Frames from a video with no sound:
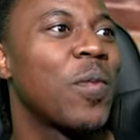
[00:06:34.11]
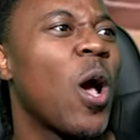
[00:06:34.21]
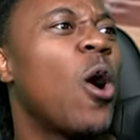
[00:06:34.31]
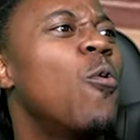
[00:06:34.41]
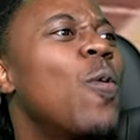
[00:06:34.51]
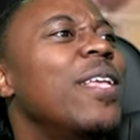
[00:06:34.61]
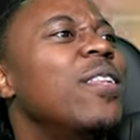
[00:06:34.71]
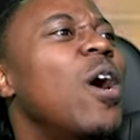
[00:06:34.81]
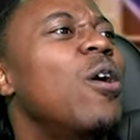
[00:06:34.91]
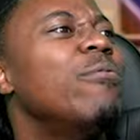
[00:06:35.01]
Oh wait,
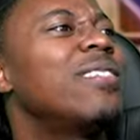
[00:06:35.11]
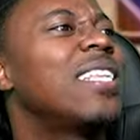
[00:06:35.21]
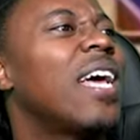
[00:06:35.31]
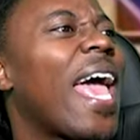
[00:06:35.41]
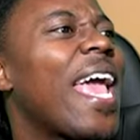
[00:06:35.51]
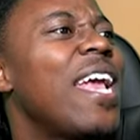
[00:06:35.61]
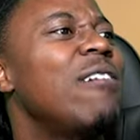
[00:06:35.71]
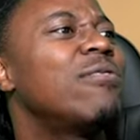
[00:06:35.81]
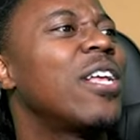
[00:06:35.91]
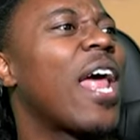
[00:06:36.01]
no, it was in the eight. It
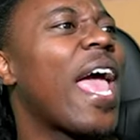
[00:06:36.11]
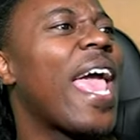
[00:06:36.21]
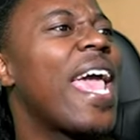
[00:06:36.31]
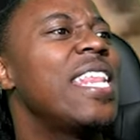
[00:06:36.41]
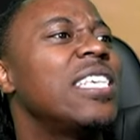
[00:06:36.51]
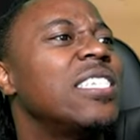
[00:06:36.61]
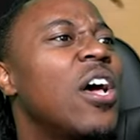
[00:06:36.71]
was in the 80s.